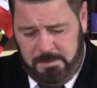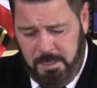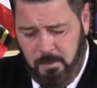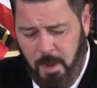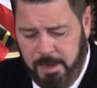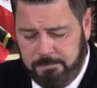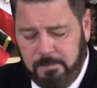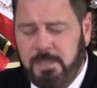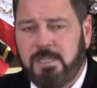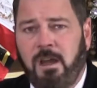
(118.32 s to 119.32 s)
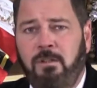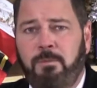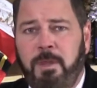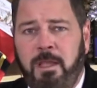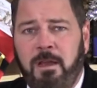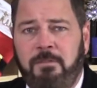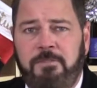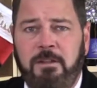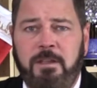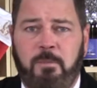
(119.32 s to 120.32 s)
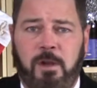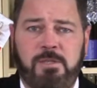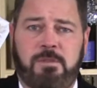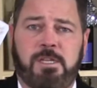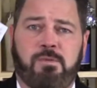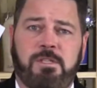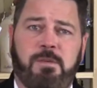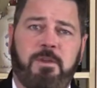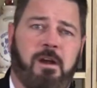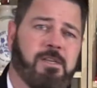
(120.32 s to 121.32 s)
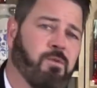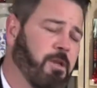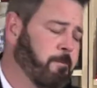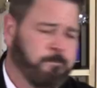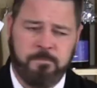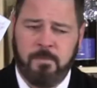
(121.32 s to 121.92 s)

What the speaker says: Tell you what, let's color me fairly impressed with this one, to be honest with you.